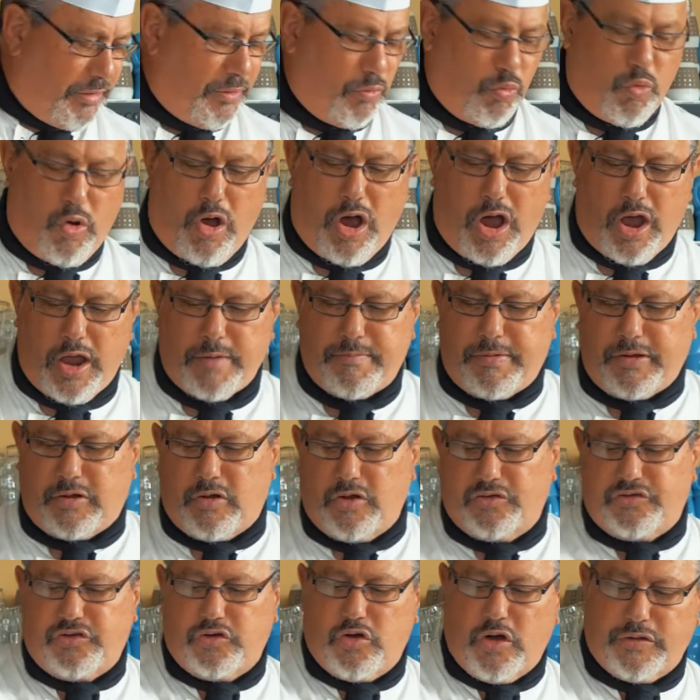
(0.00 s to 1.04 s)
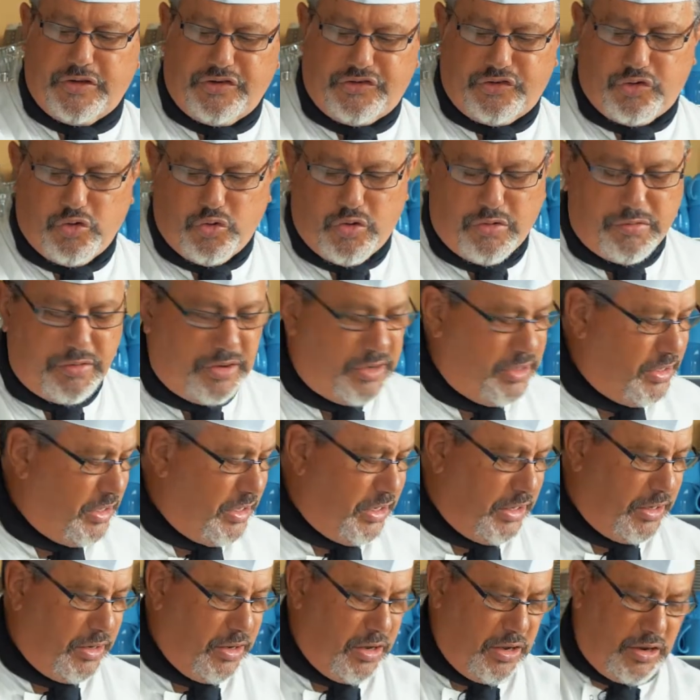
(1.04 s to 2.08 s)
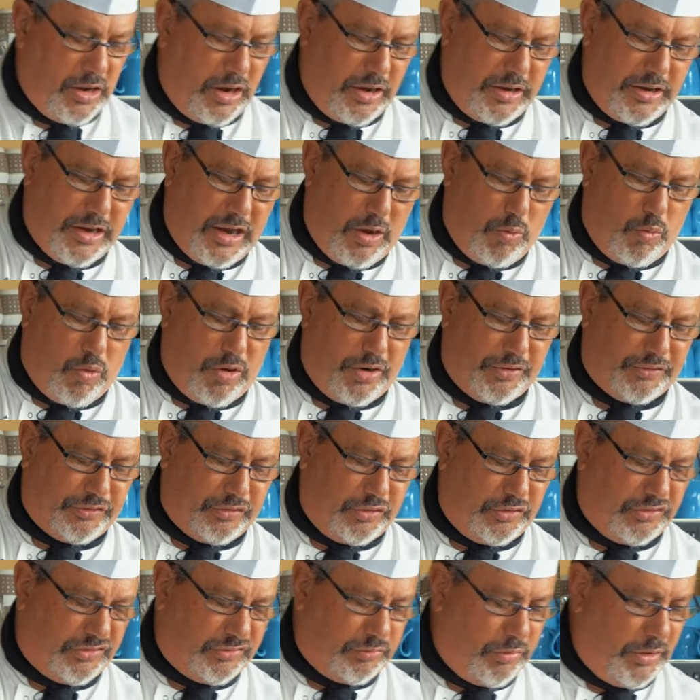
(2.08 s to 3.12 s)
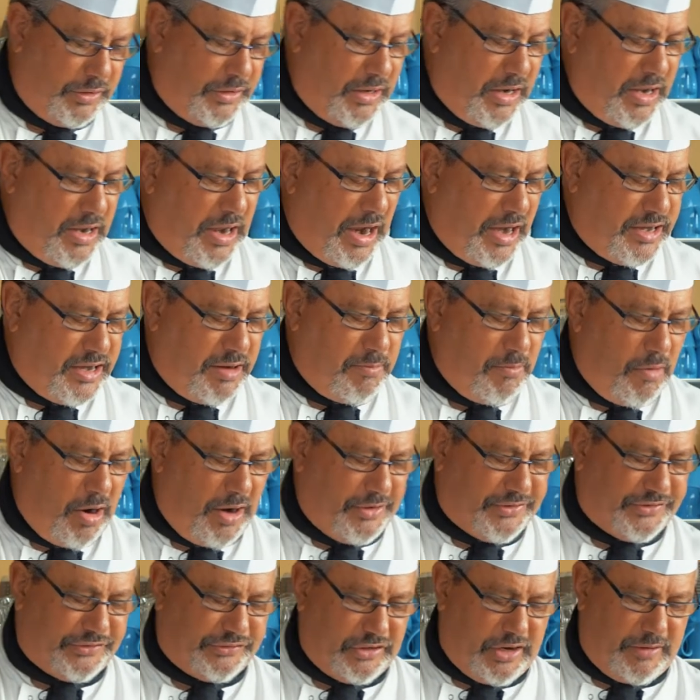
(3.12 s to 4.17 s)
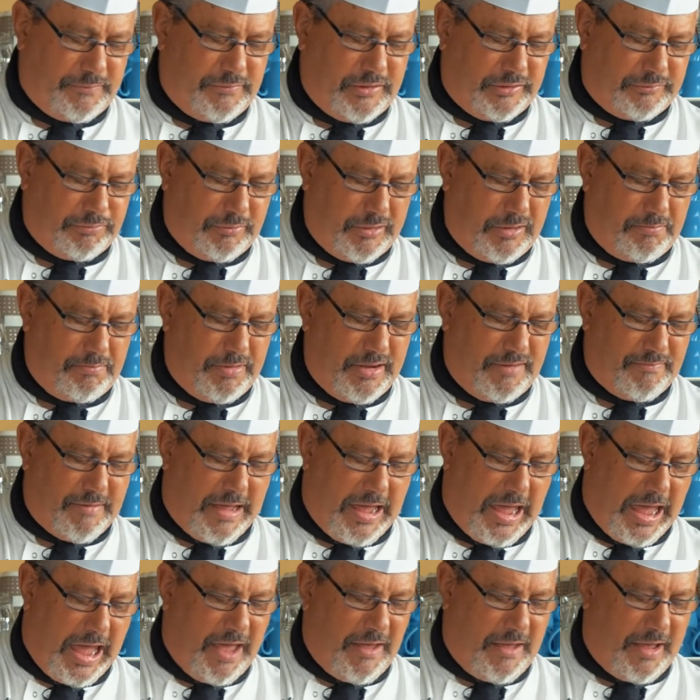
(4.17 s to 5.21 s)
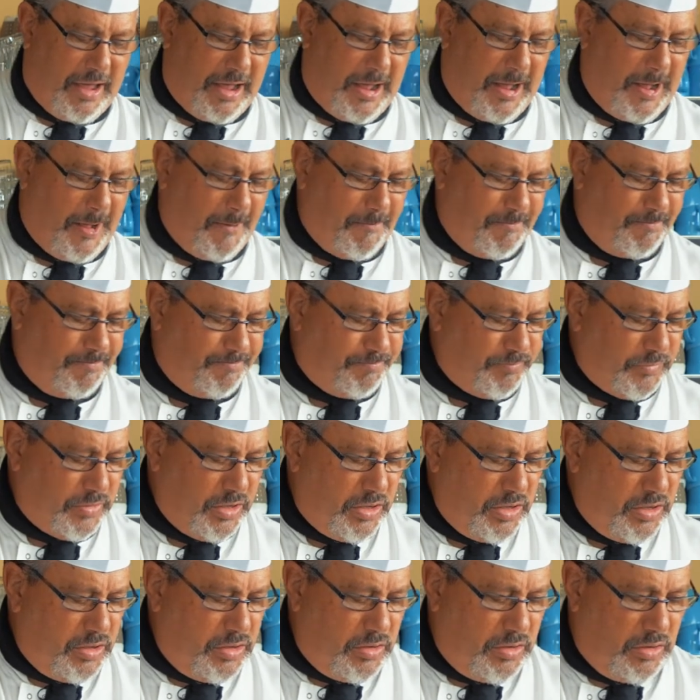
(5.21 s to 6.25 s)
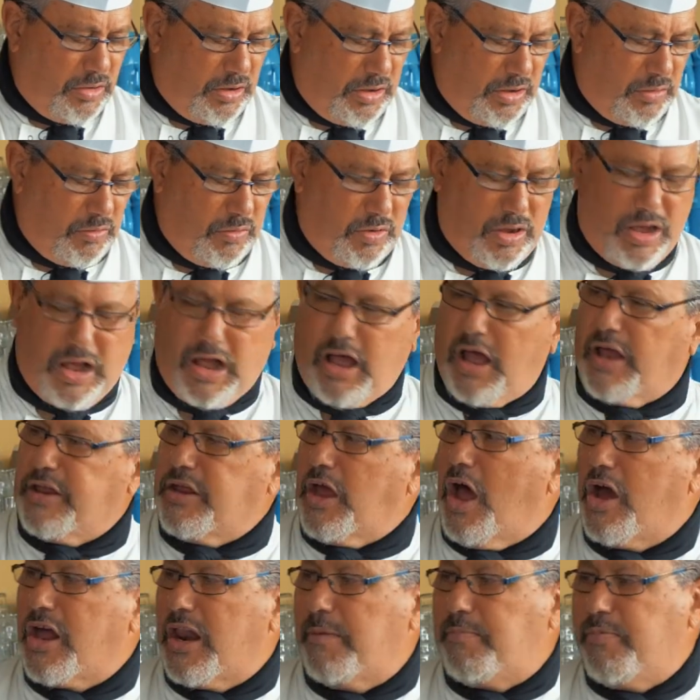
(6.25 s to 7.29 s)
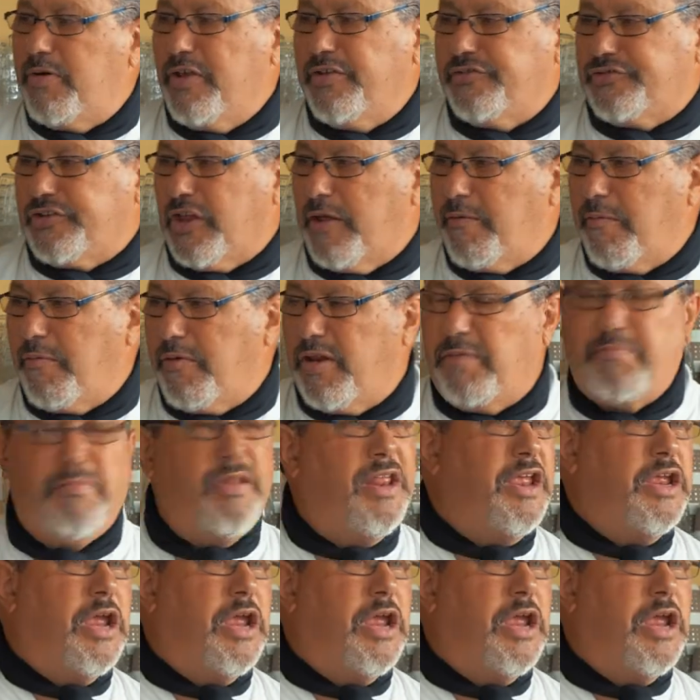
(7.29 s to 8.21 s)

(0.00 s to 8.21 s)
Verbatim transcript: in. Why? Because you've got the sugar in there and you don't want it too sweet. And you might serve this with a bit of, uh, um, uh, I'm gonna put, serve it with a bit of